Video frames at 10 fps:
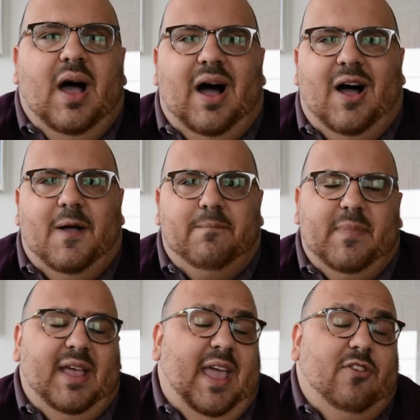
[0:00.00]
um,
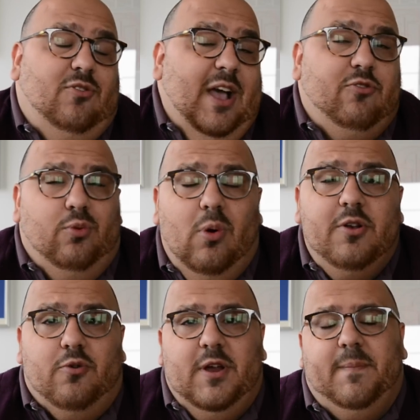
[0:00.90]
in case you guys were
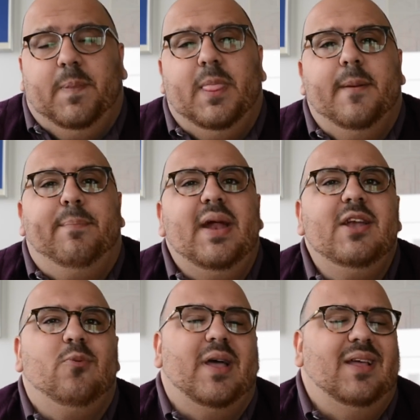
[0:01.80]
wondering. But
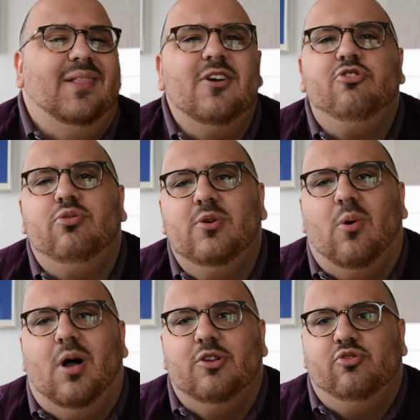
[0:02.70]
anyway, luxury
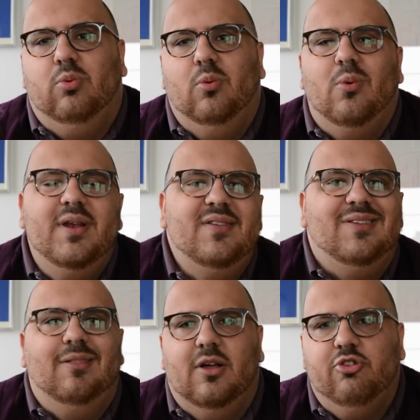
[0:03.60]
watch. Well, what is
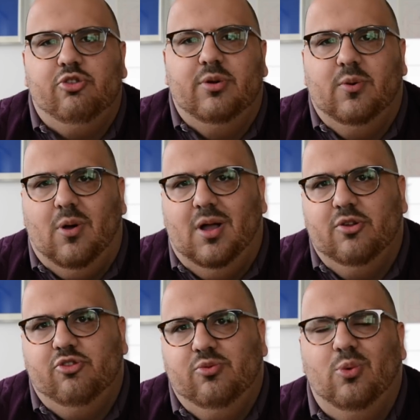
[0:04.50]
a luxury
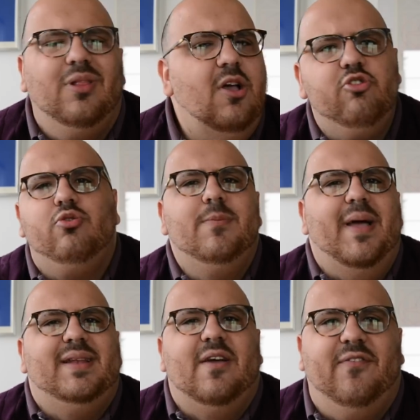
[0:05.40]
watch? Well, luxury
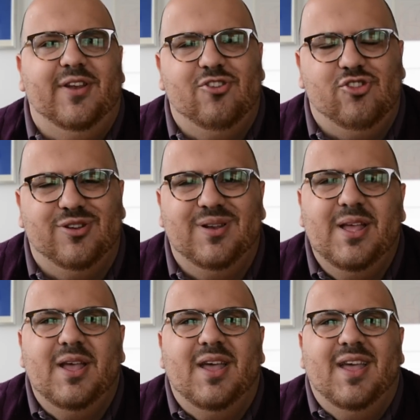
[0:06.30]
by definition
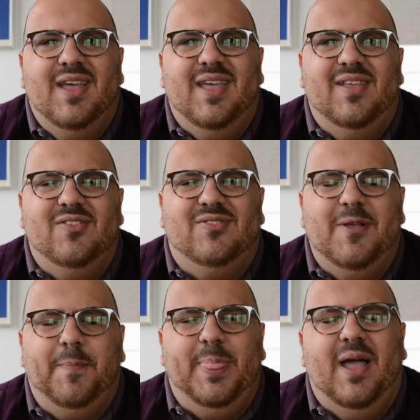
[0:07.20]
is
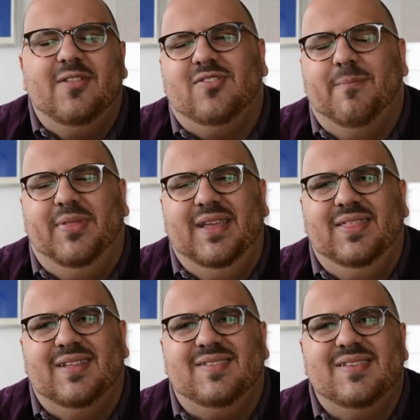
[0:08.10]
not
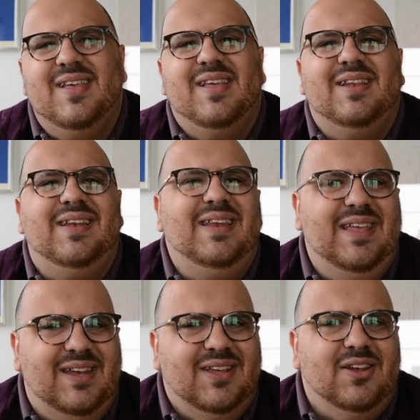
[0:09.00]
something that's
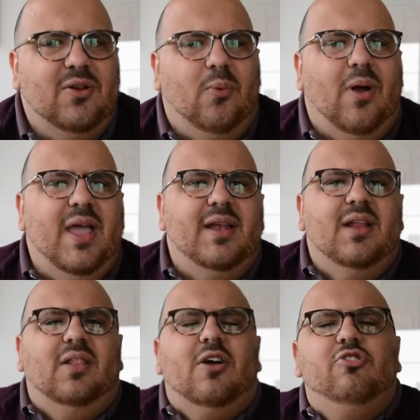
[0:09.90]
needed, right?
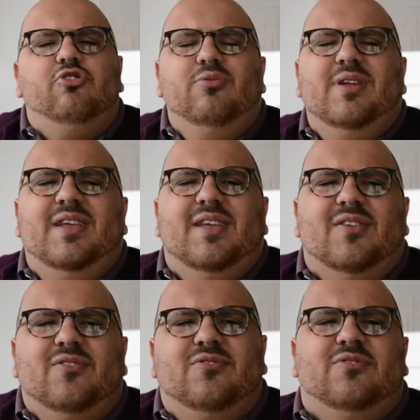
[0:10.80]
Luxury
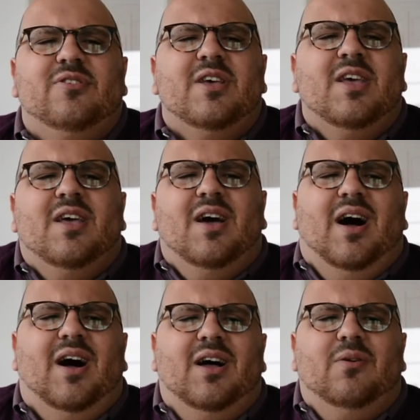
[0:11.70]
is,
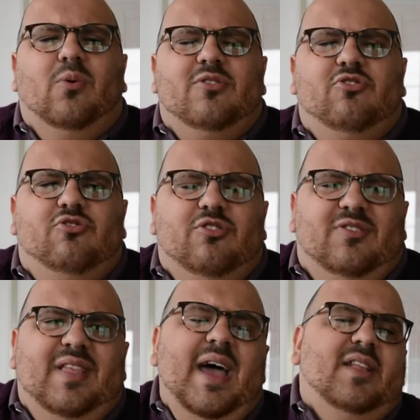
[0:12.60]
uh, well, it's
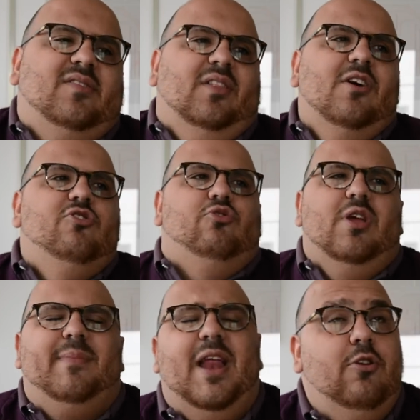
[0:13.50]
just that. It's a luxury.
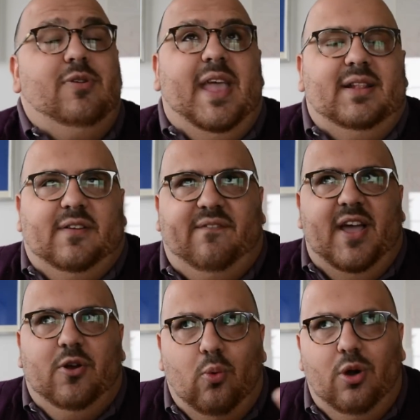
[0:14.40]
I mean, I know you can't
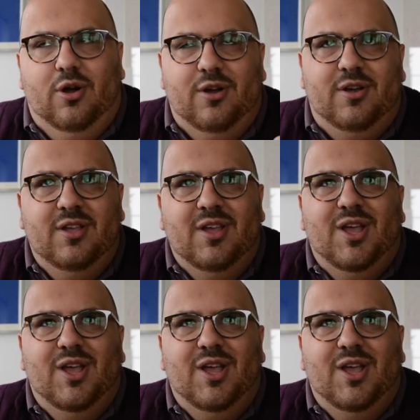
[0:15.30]
define a word